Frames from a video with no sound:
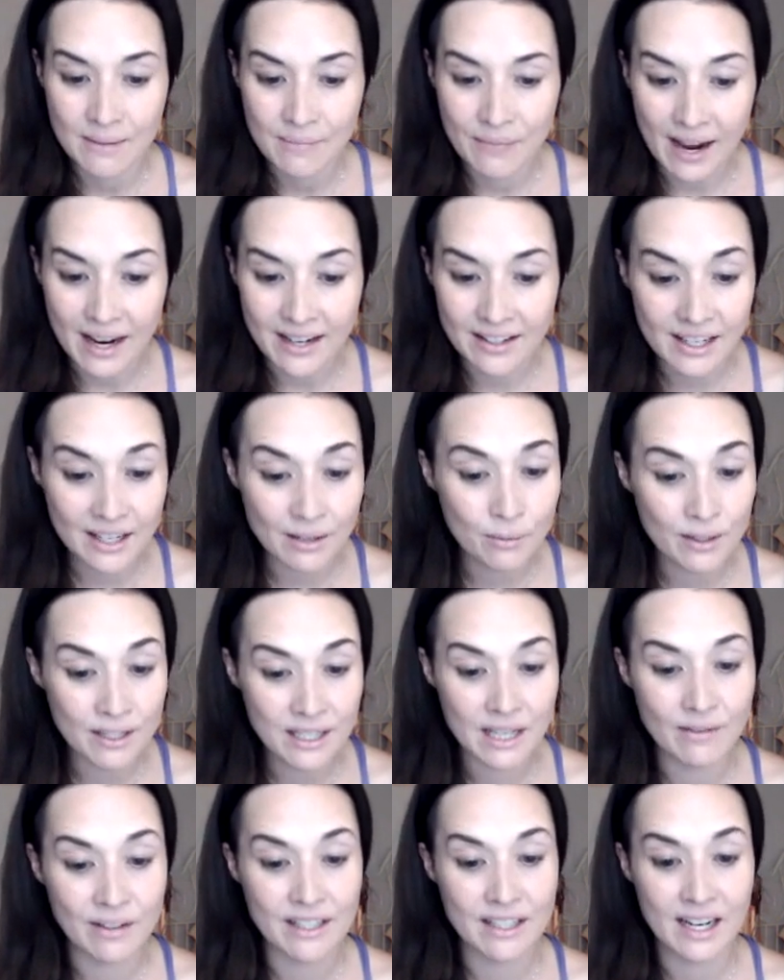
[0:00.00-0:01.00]
I did
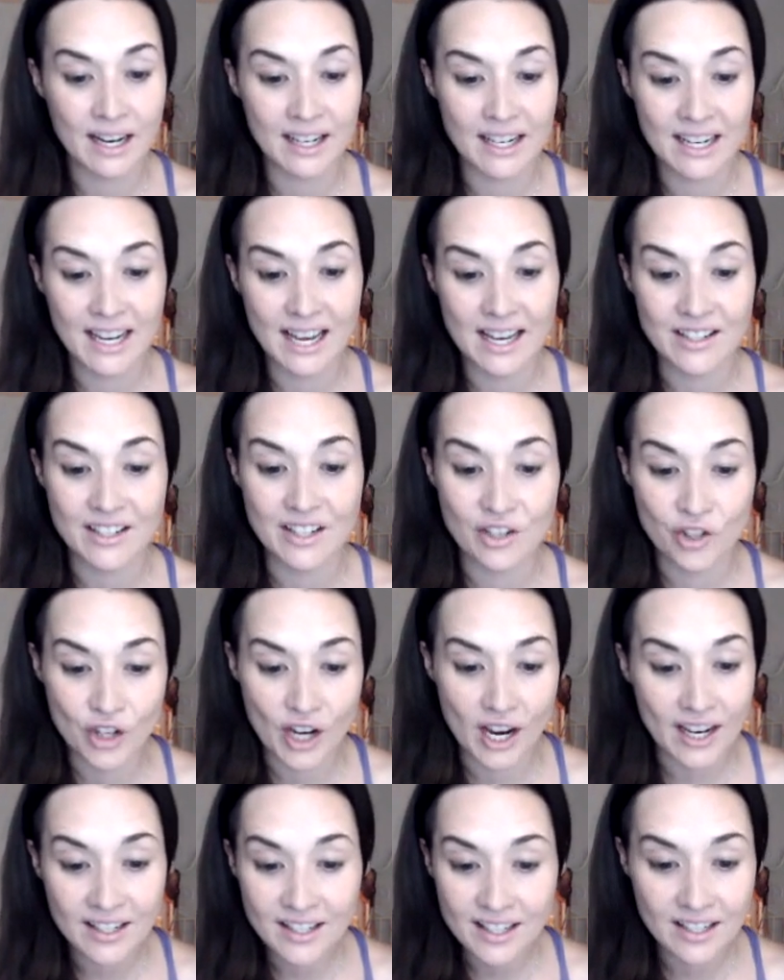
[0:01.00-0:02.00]
receive a ton of yeses.
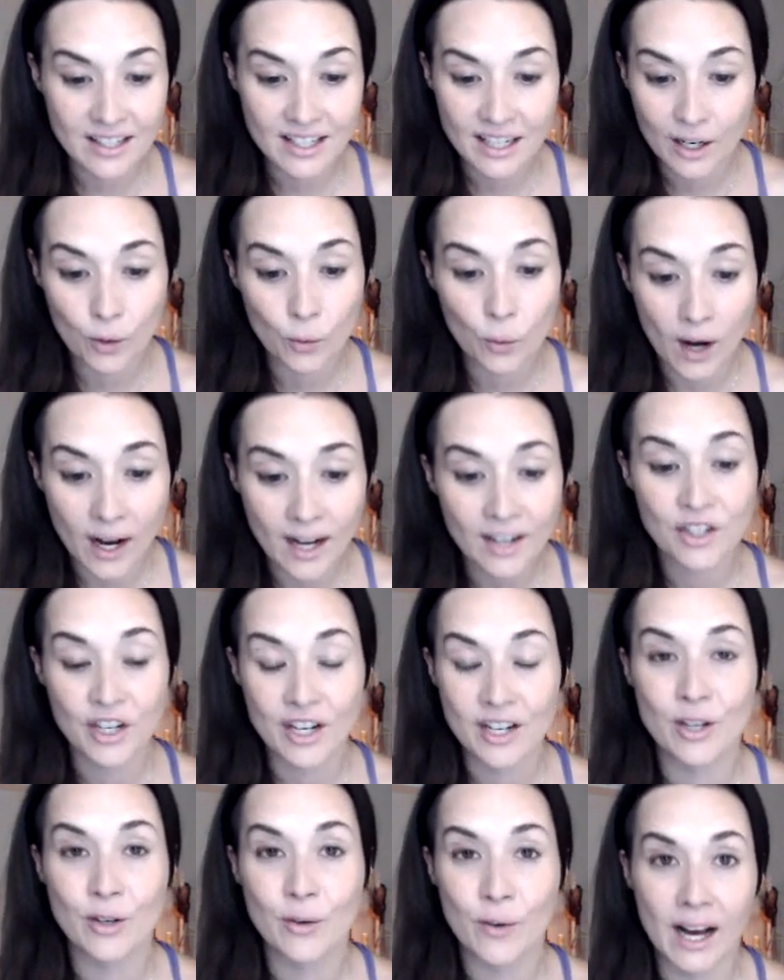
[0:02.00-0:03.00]
Jason's here
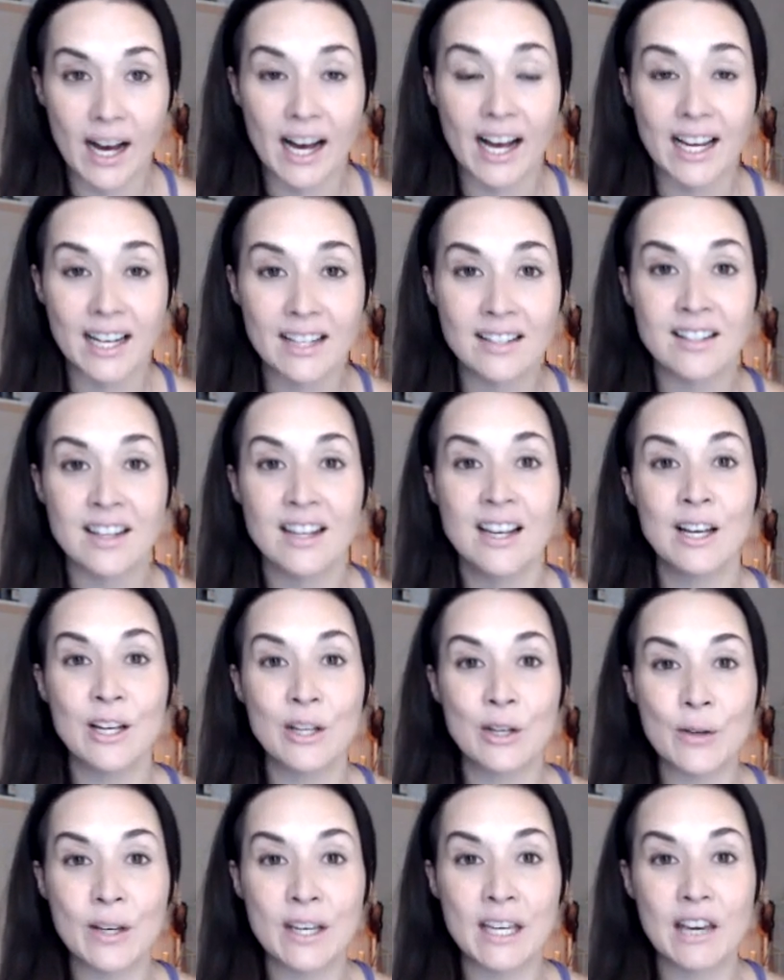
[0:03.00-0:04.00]
watching you guys.
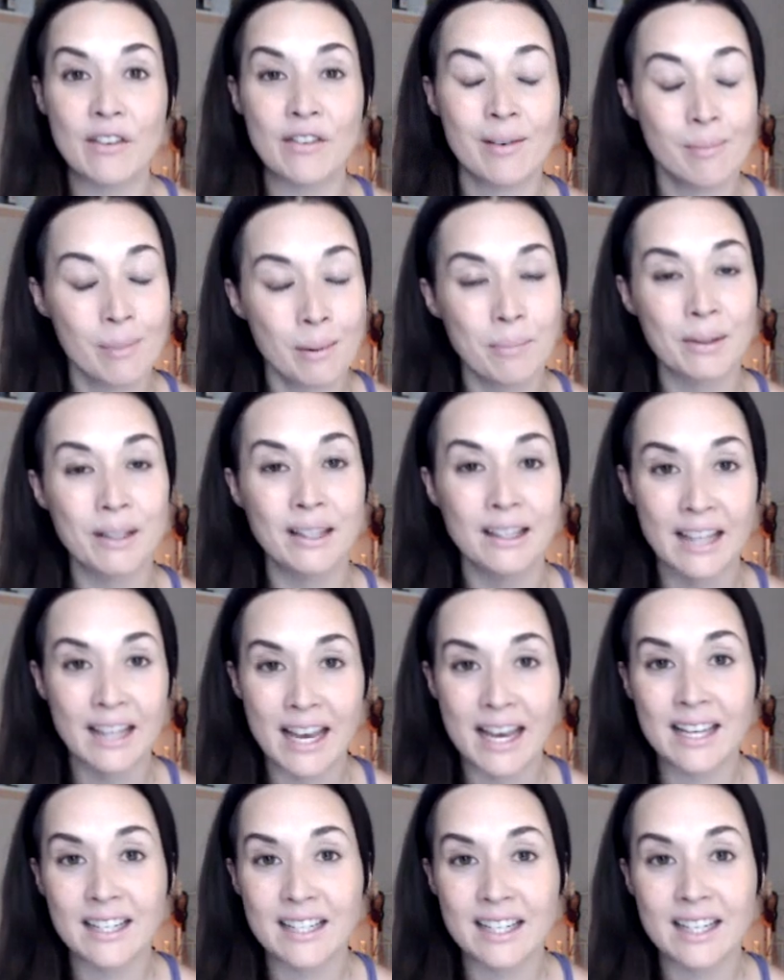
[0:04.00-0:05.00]
You can give him a
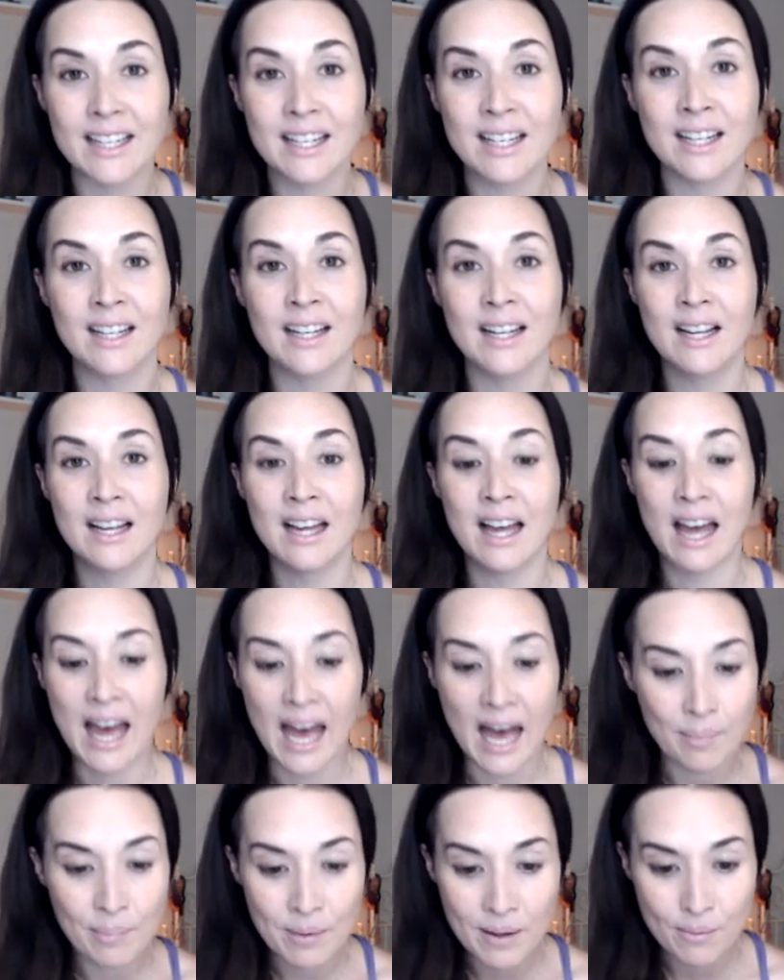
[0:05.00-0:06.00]
belated
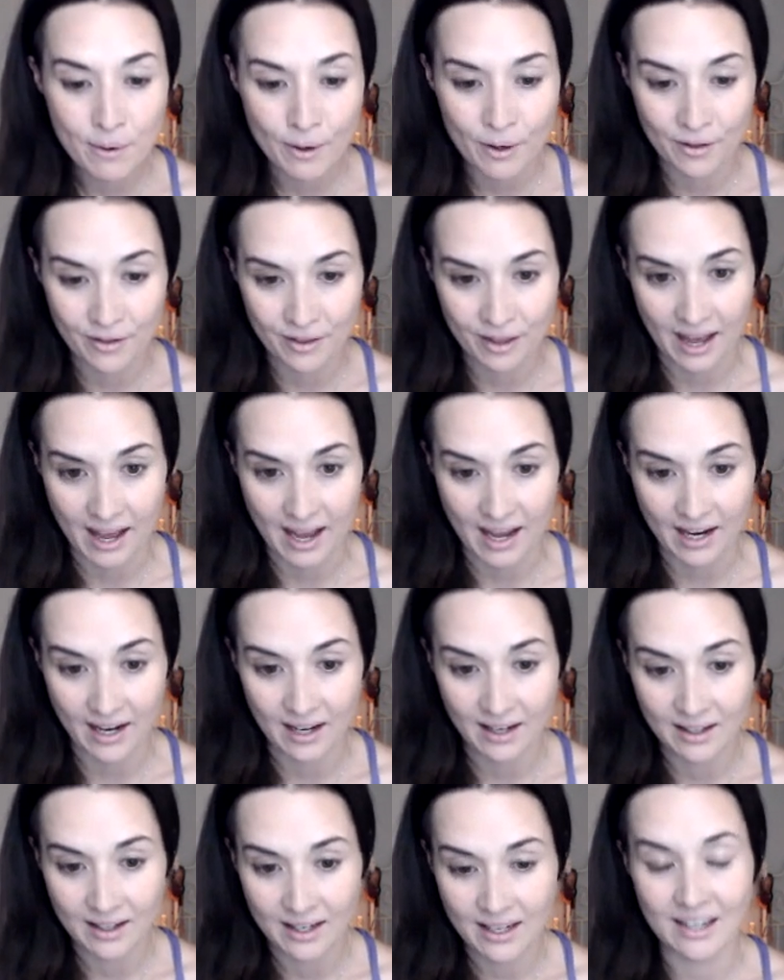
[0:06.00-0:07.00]
happy birthday.
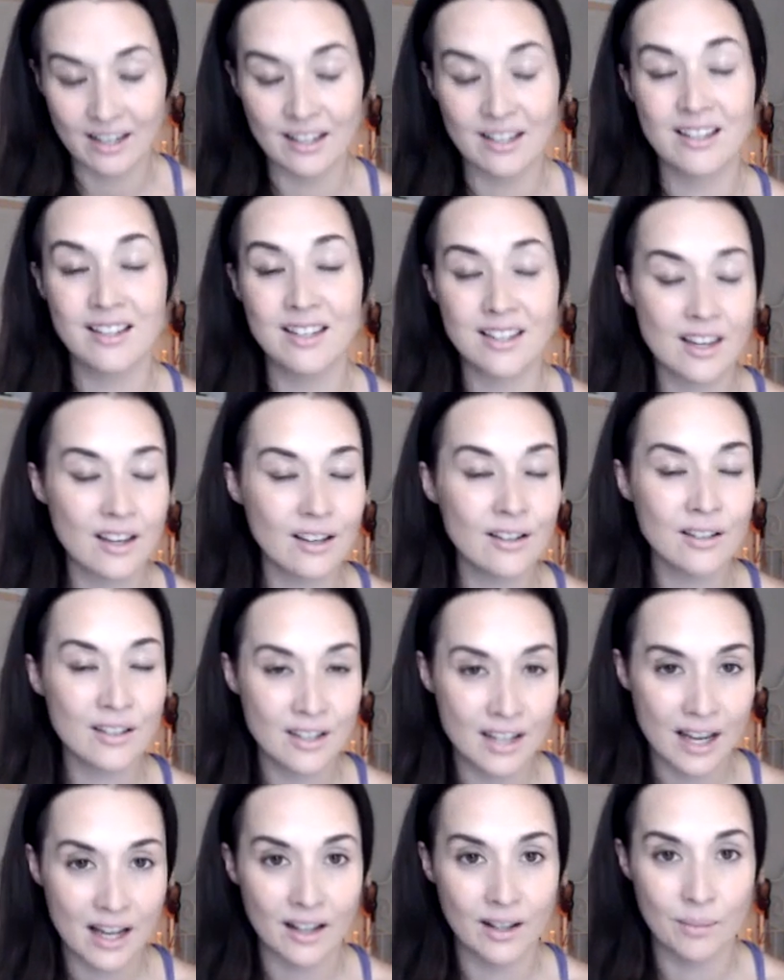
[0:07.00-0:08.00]
He's still
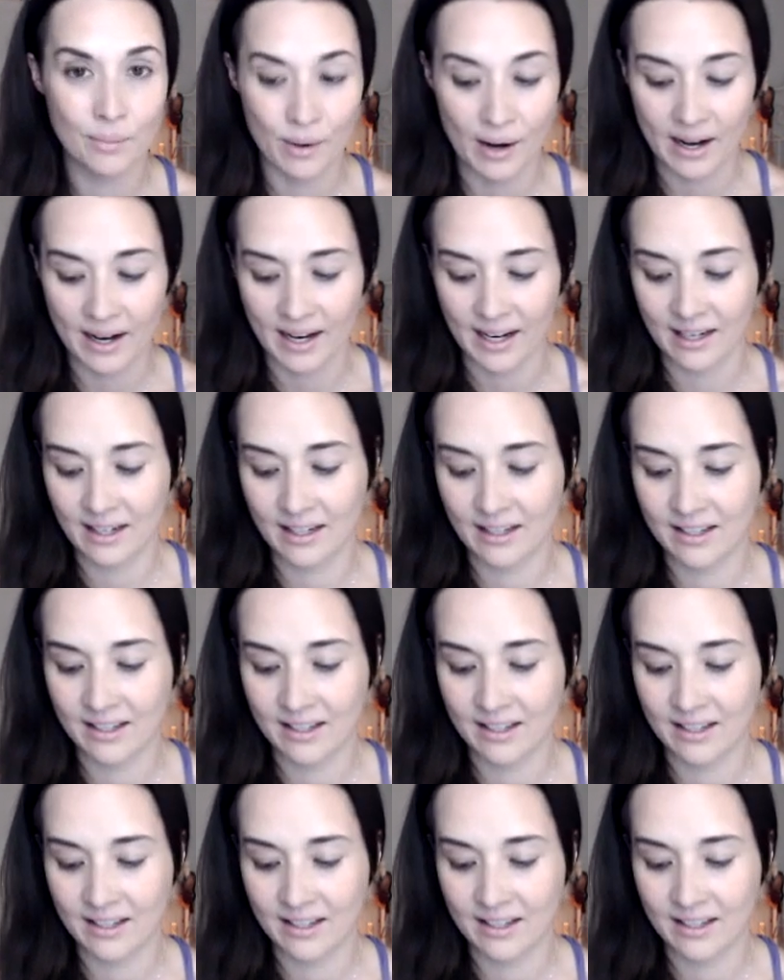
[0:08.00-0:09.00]
celebrating. He's
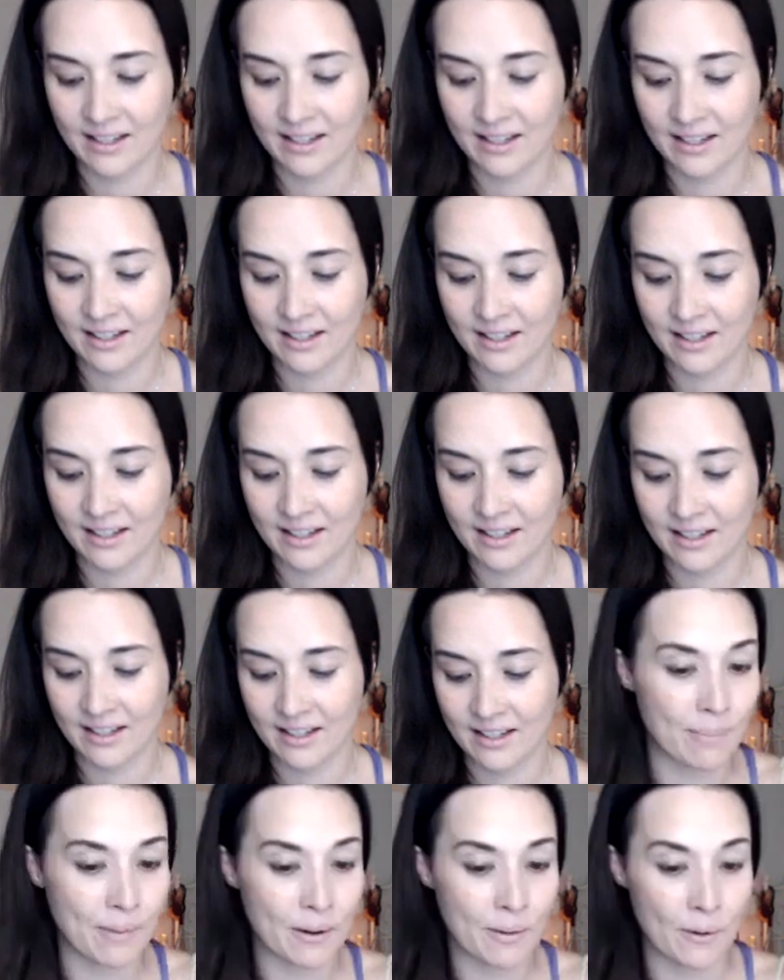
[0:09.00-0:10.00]
technically having like a
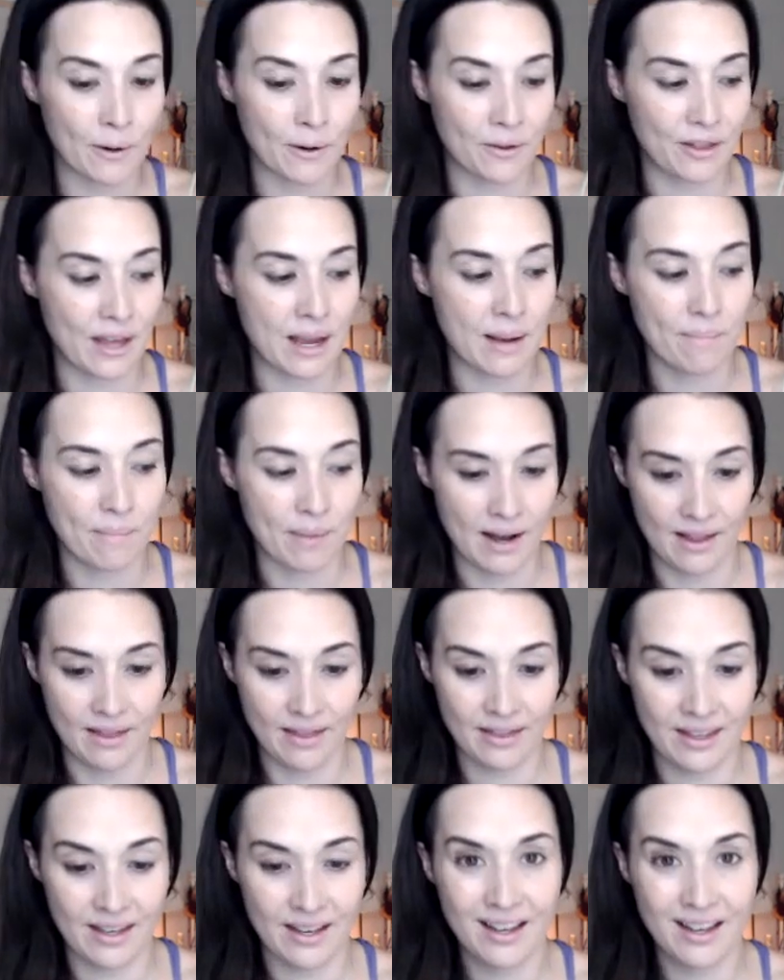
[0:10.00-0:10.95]
happy birthday month.